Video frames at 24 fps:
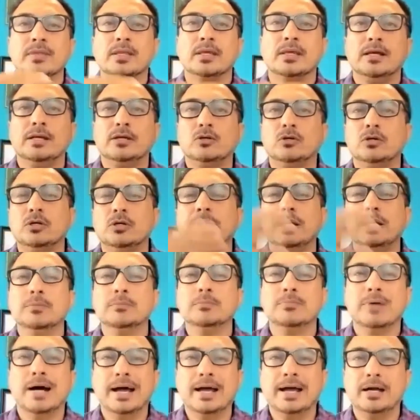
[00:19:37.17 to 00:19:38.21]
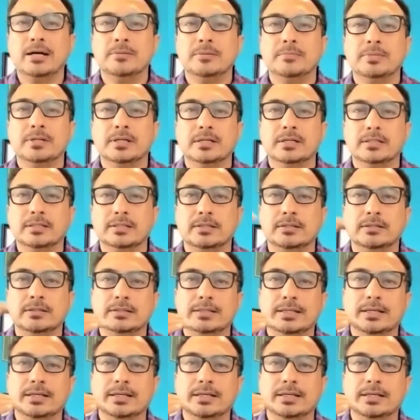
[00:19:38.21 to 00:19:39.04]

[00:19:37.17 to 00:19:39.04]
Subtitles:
It could be empire builder.